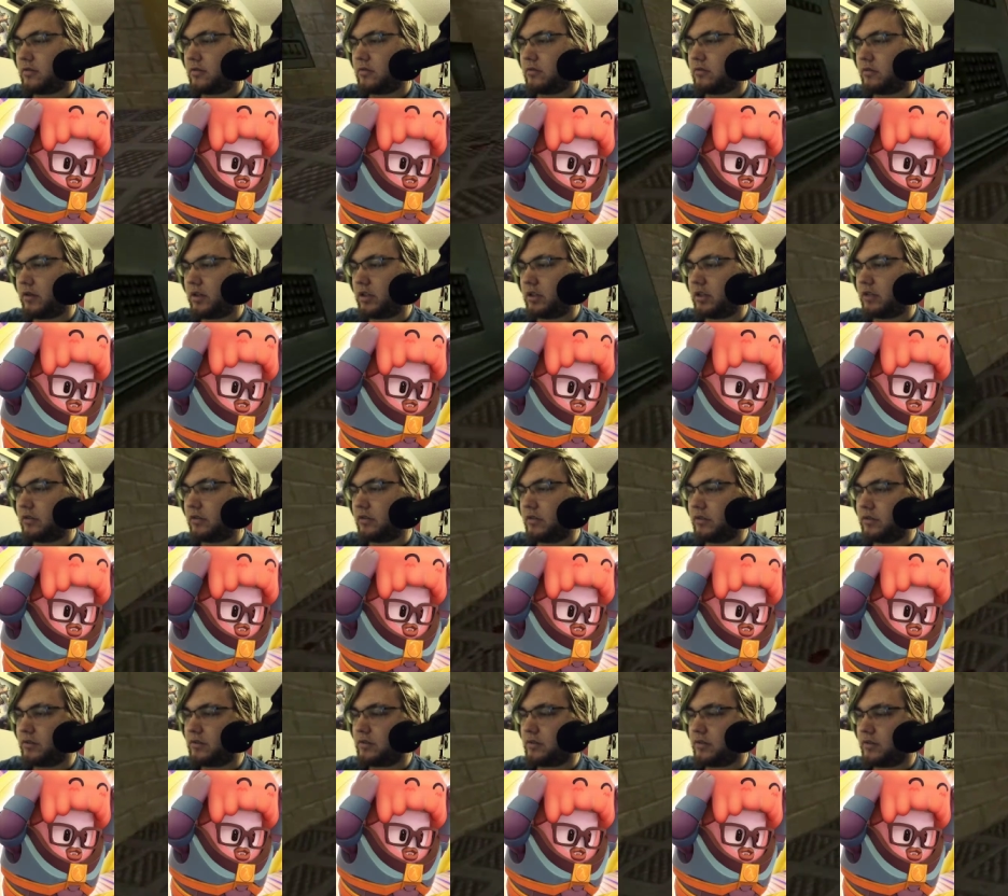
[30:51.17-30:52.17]
reload
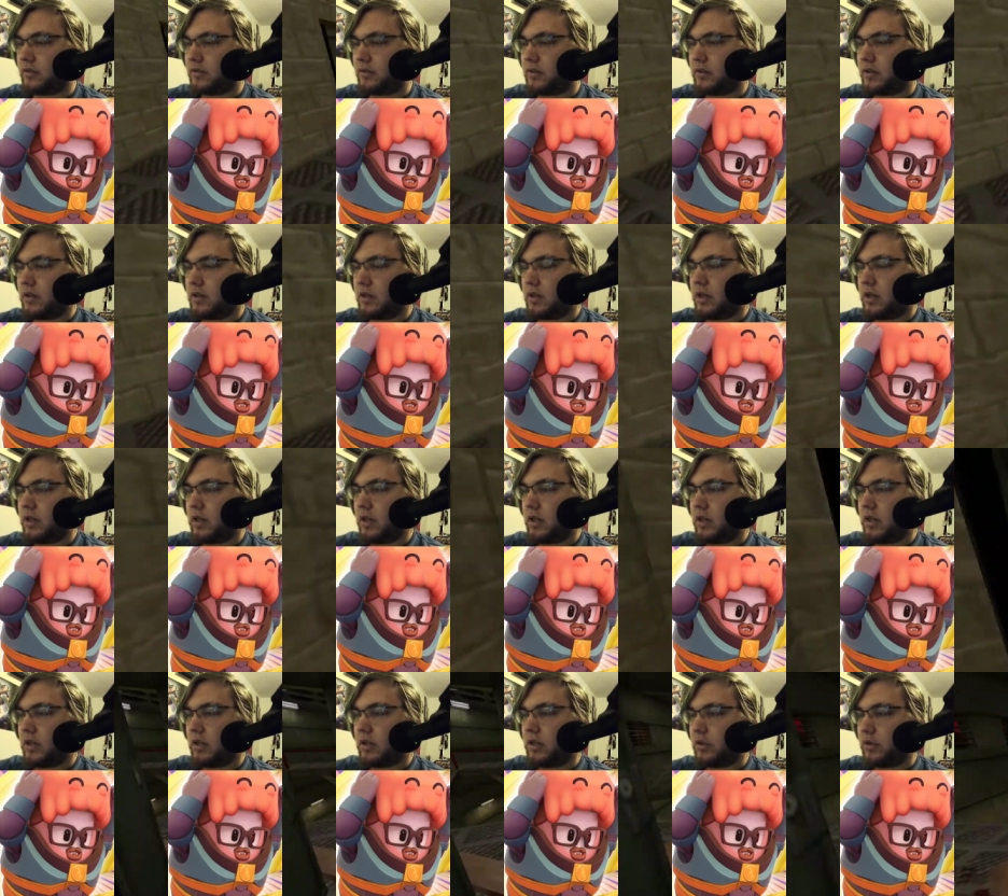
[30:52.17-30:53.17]
this and
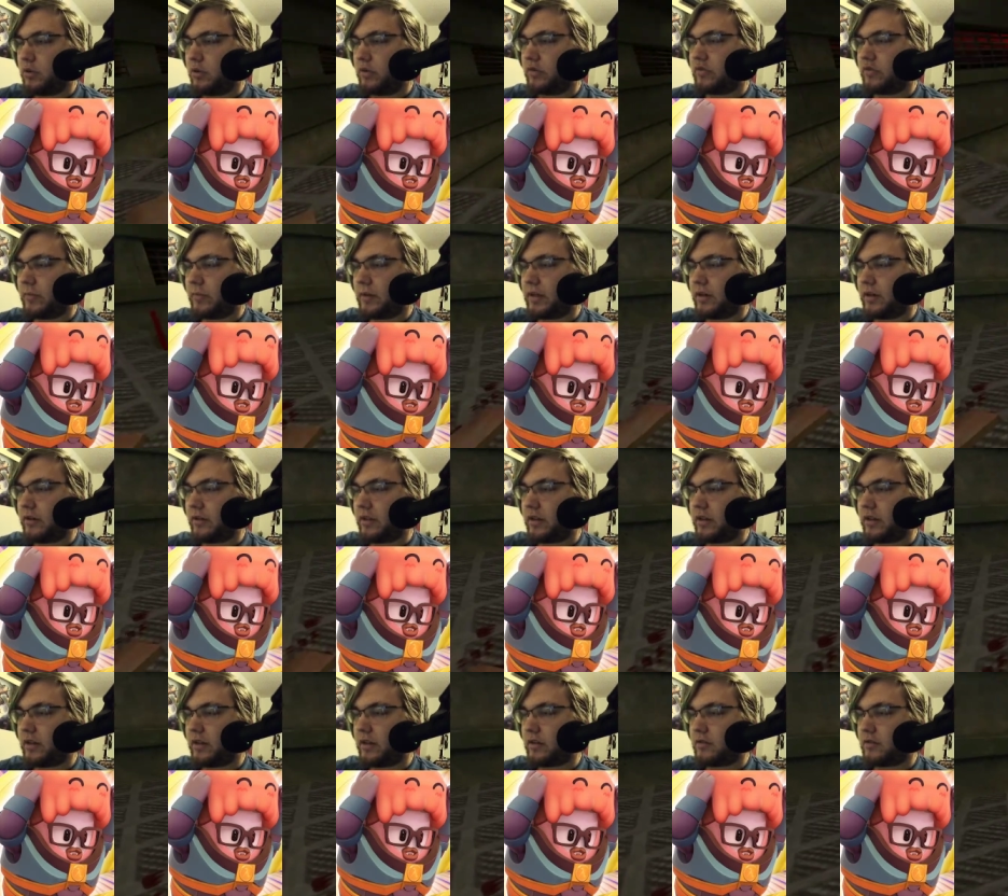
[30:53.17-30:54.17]
do it from here
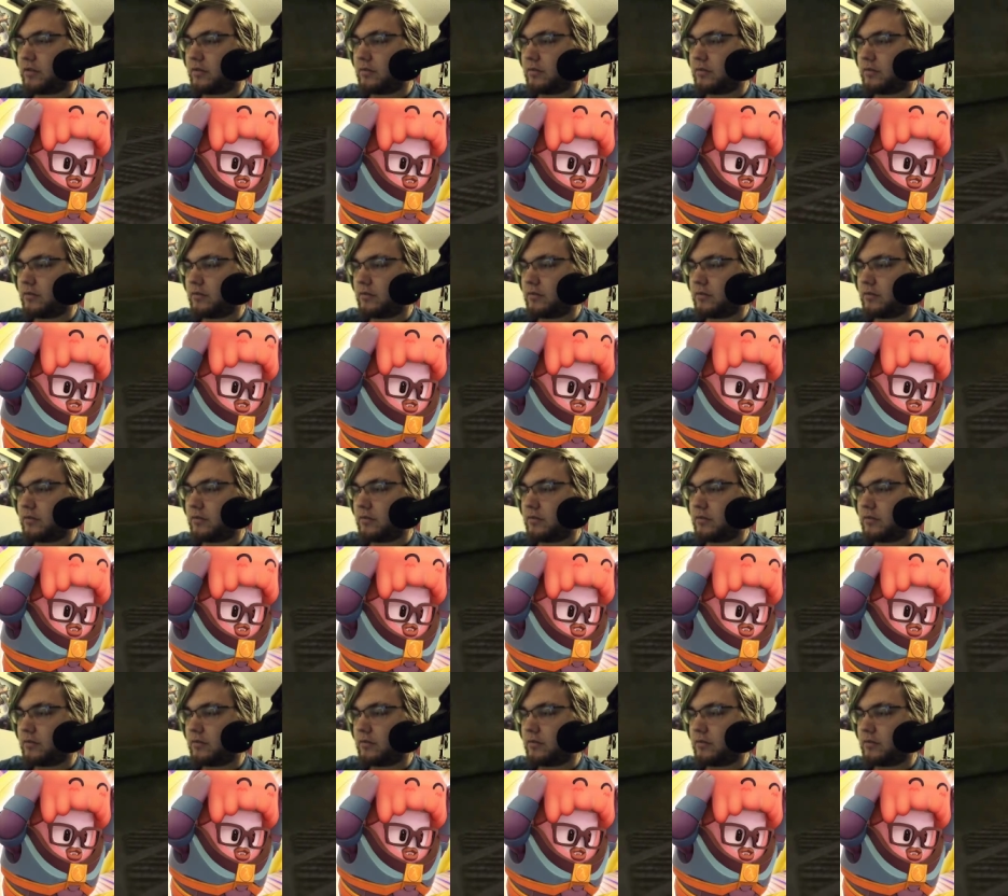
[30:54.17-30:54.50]
then, eh?